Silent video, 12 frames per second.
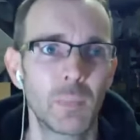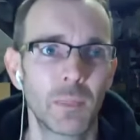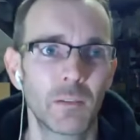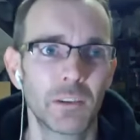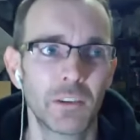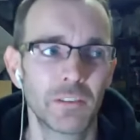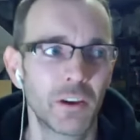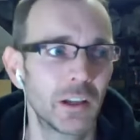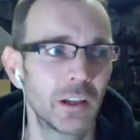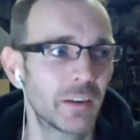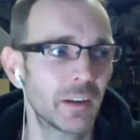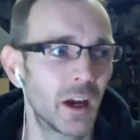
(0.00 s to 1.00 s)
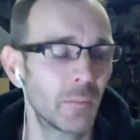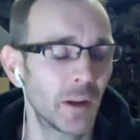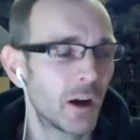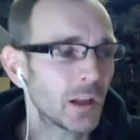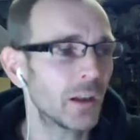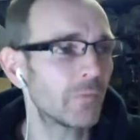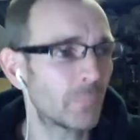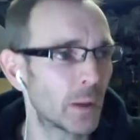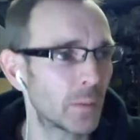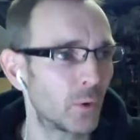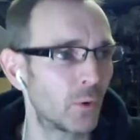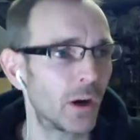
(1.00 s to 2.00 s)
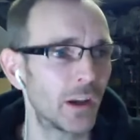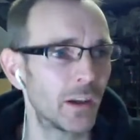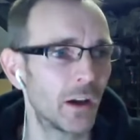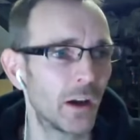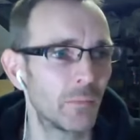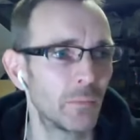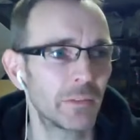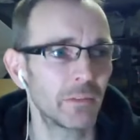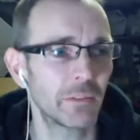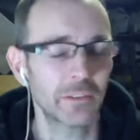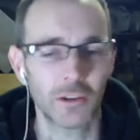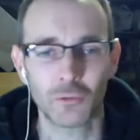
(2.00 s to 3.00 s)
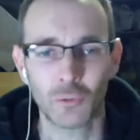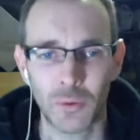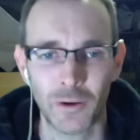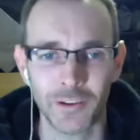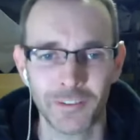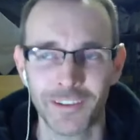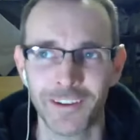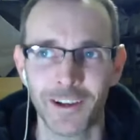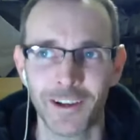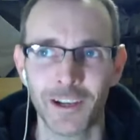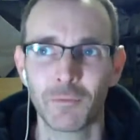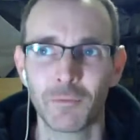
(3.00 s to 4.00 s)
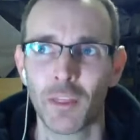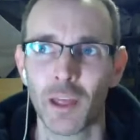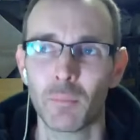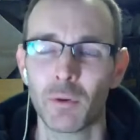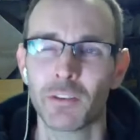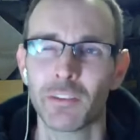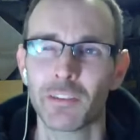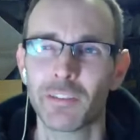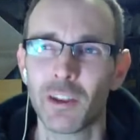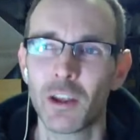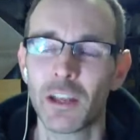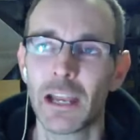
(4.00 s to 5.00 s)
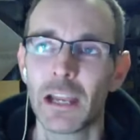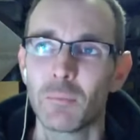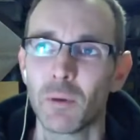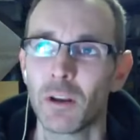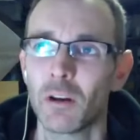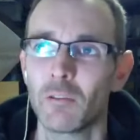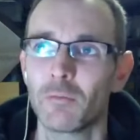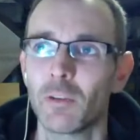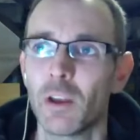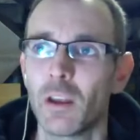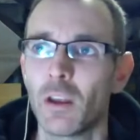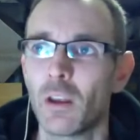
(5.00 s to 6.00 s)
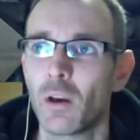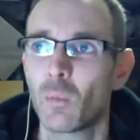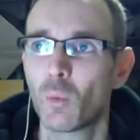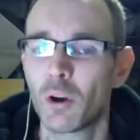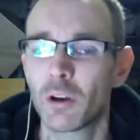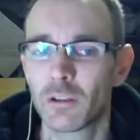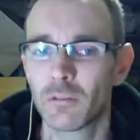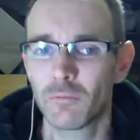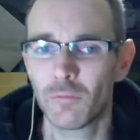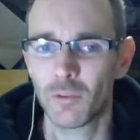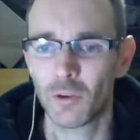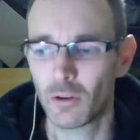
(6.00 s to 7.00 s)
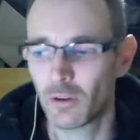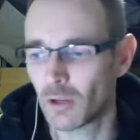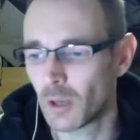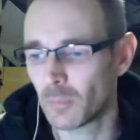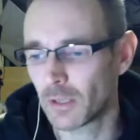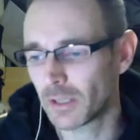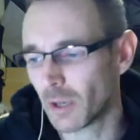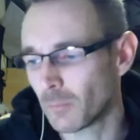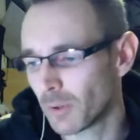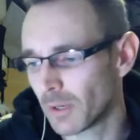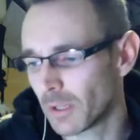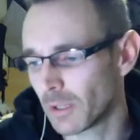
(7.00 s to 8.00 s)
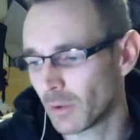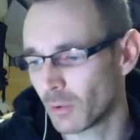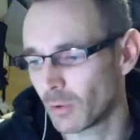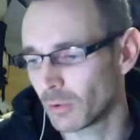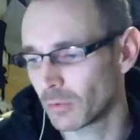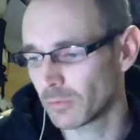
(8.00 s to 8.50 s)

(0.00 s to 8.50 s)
society. I mean, I love people. I lo I'm a social person. I love all of that. But there's a certain element of working for a big company or